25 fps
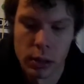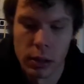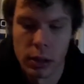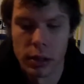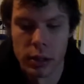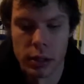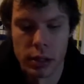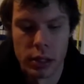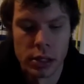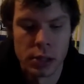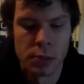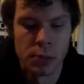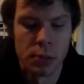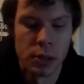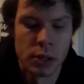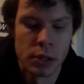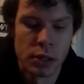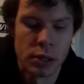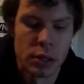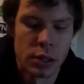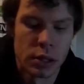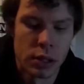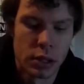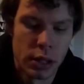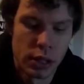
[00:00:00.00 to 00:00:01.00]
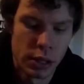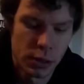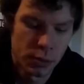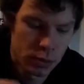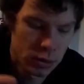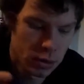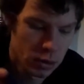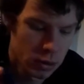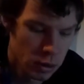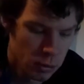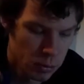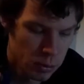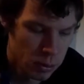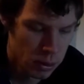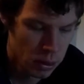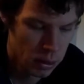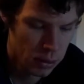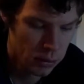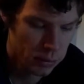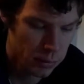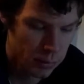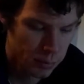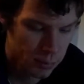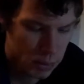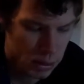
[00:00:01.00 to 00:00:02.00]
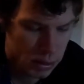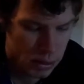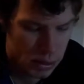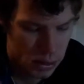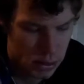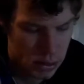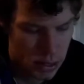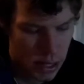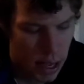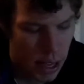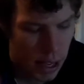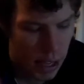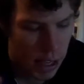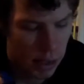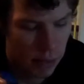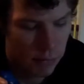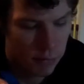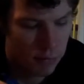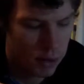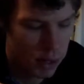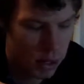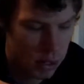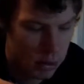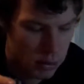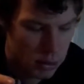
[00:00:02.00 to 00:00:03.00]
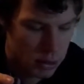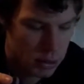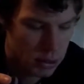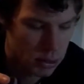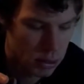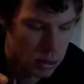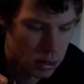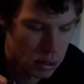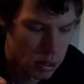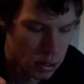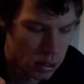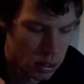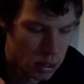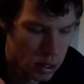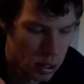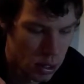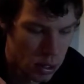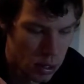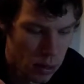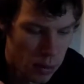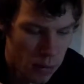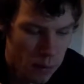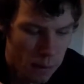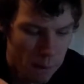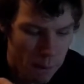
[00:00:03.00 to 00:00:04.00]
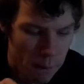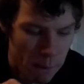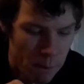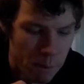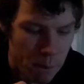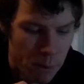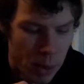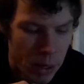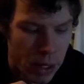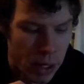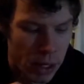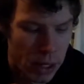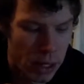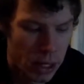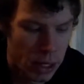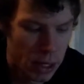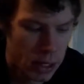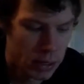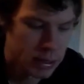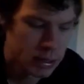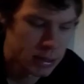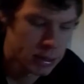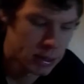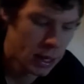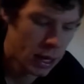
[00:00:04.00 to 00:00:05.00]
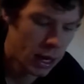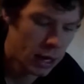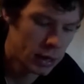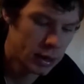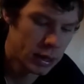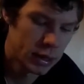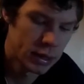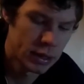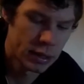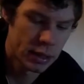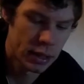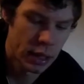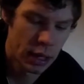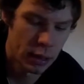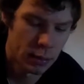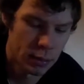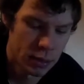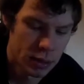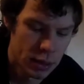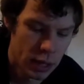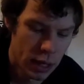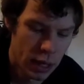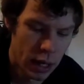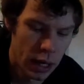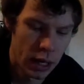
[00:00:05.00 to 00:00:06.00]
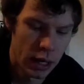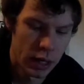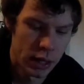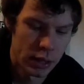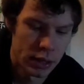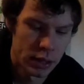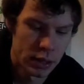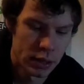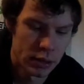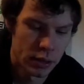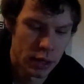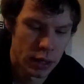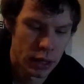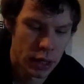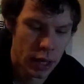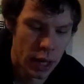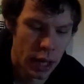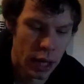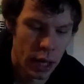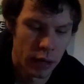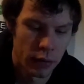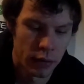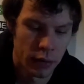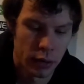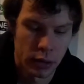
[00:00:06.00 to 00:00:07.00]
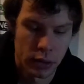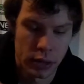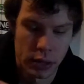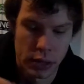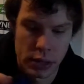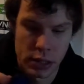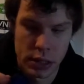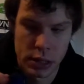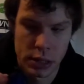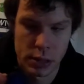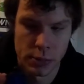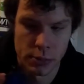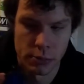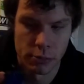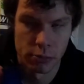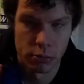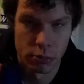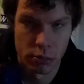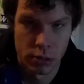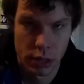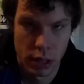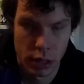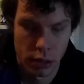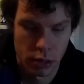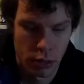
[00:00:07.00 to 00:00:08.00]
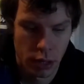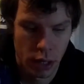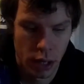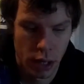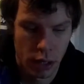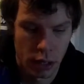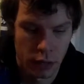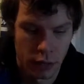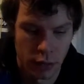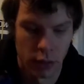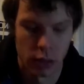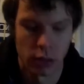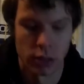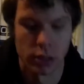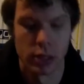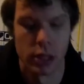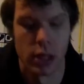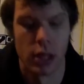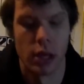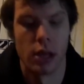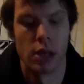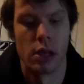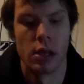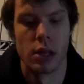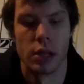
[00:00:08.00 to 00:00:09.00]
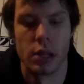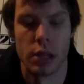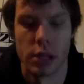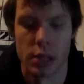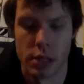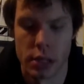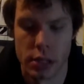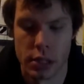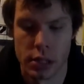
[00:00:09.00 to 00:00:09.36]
this one's a little bit different. This is a ½ ounce, but it's not the same size as like a ½ ounce. This is the standard ½ ounce. This